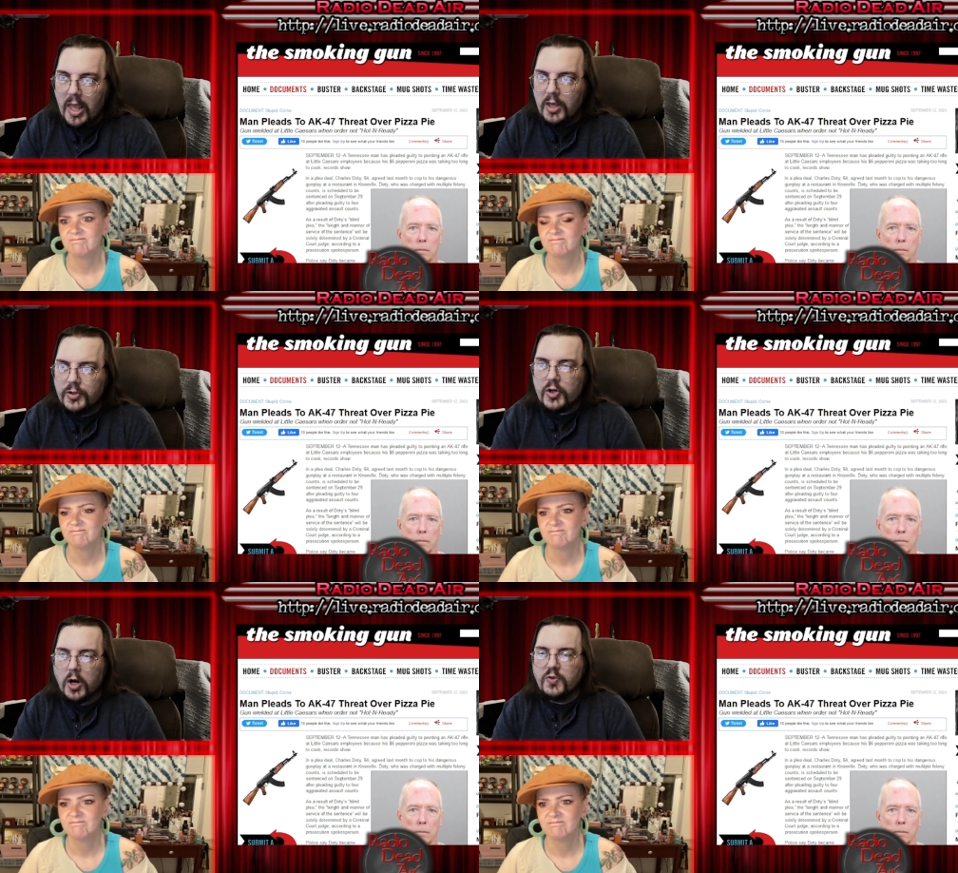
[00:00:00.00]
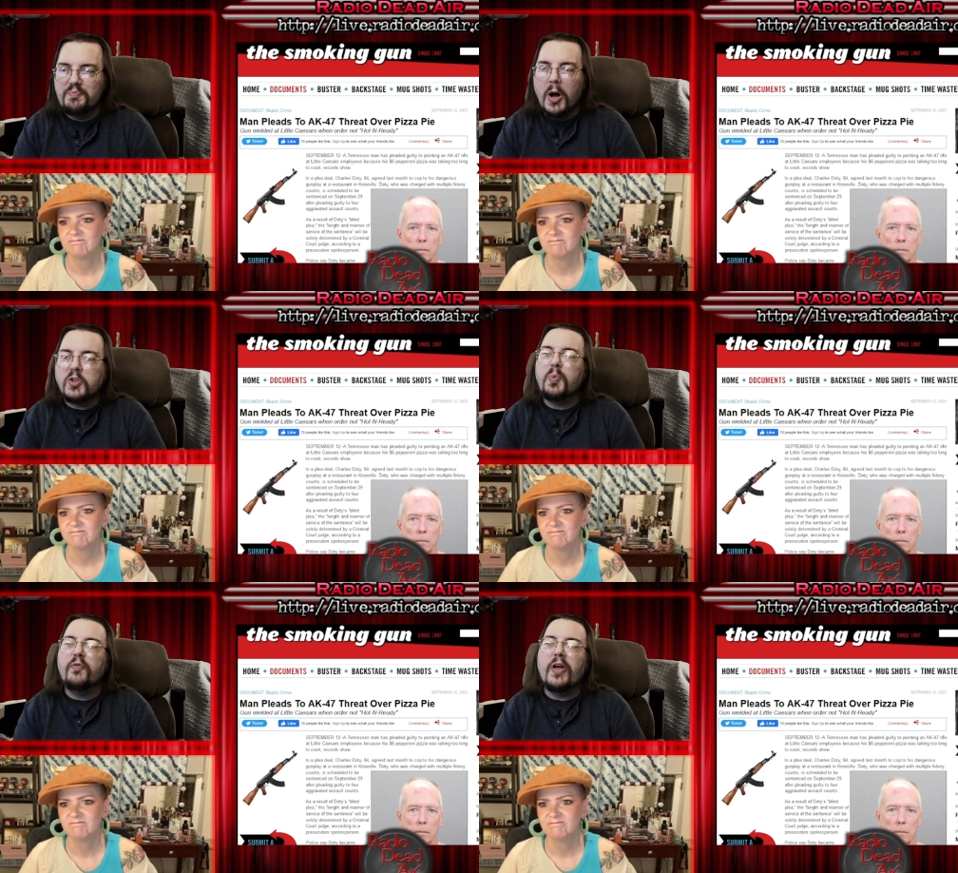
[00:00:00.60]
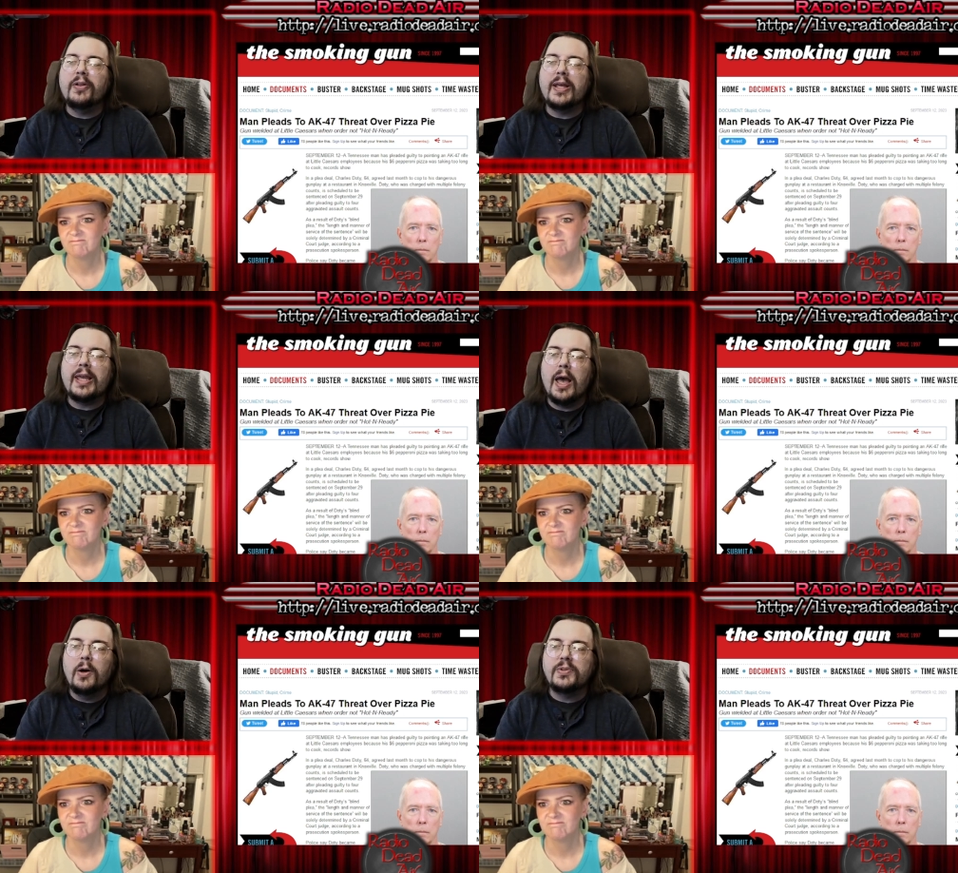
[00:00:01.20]
Speaker 1: He's charged with multiple felony
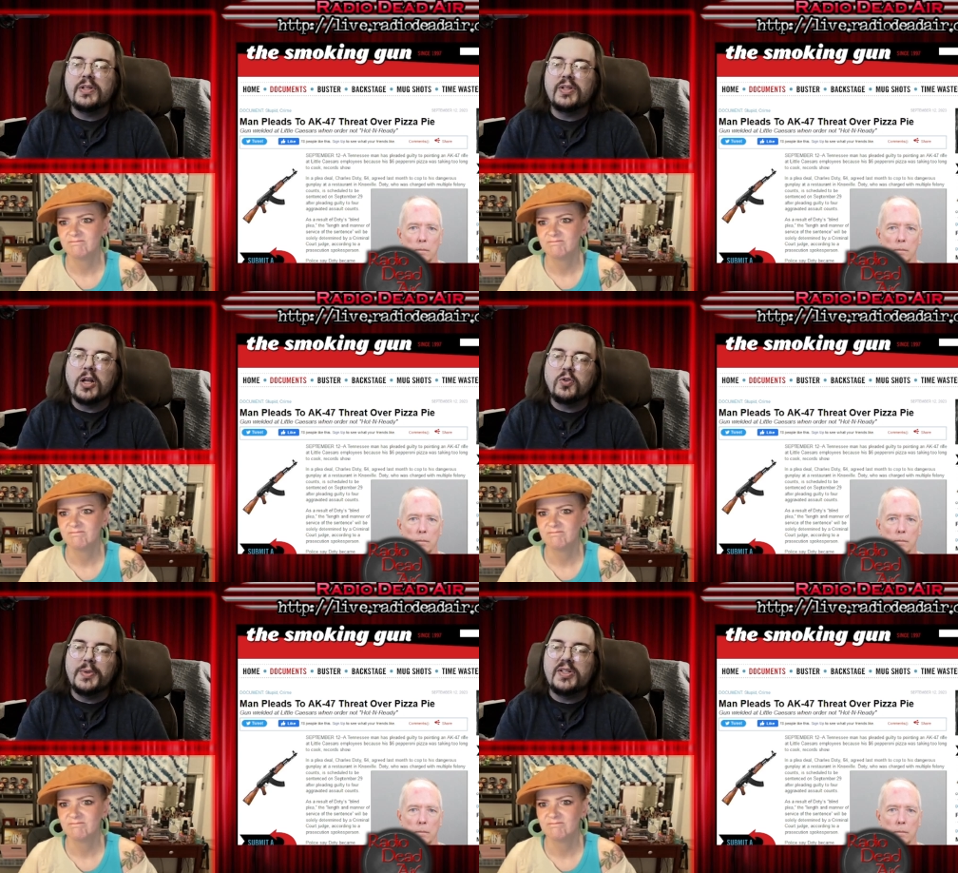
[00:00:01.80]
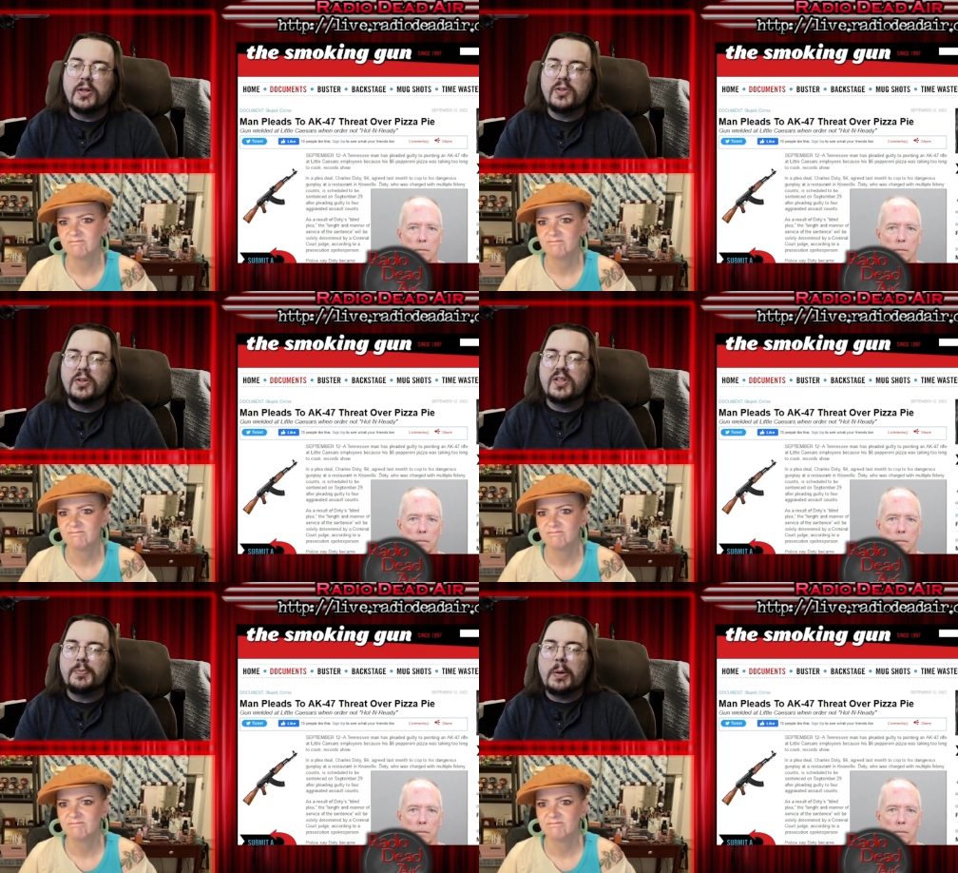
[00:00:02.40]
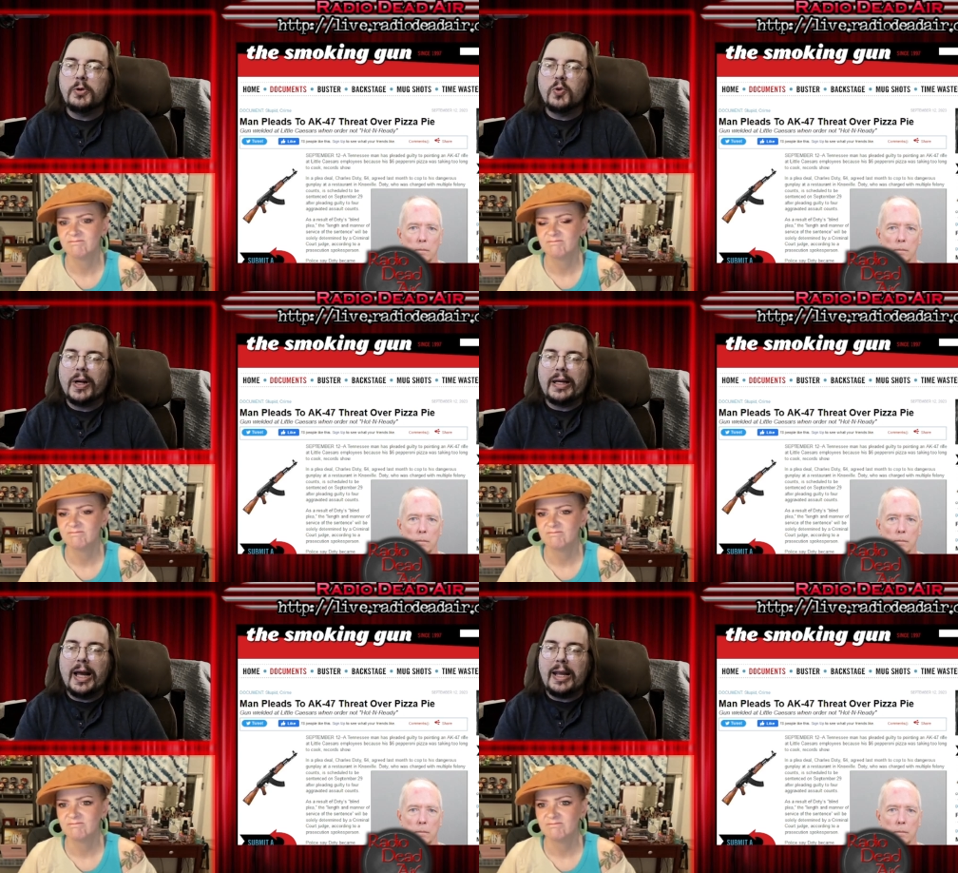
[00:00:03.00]
counts. Is scheduled to be sentenced on September
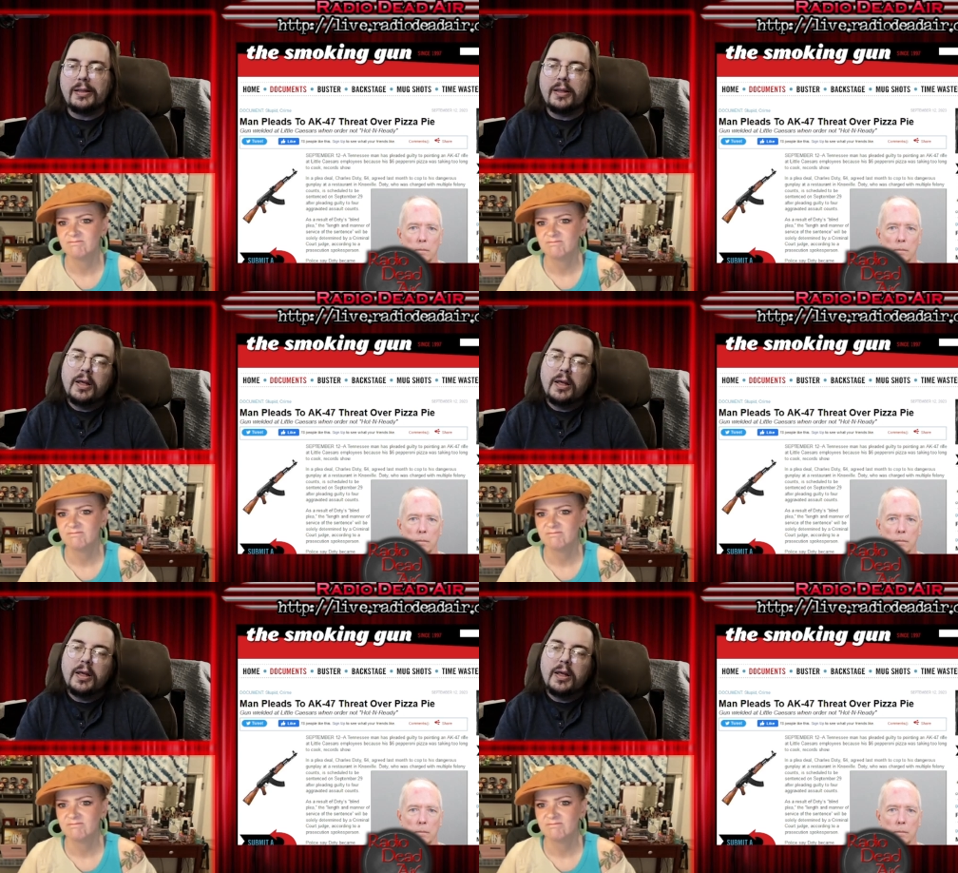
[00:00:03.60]
twenty-ninth.